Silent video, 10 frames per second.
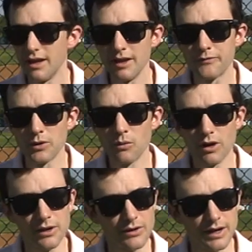If you're
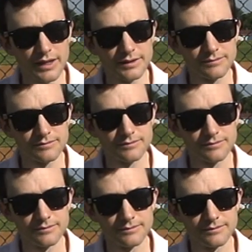wondering,
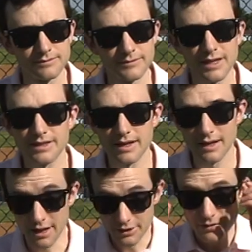yes,
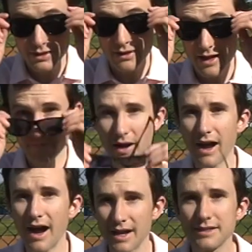I do still have
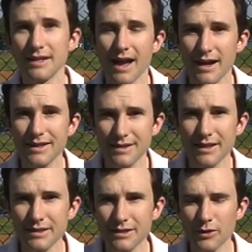my eyes, and yeah,
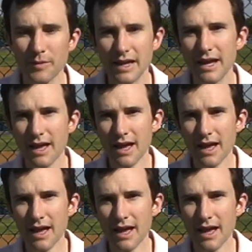it's still me.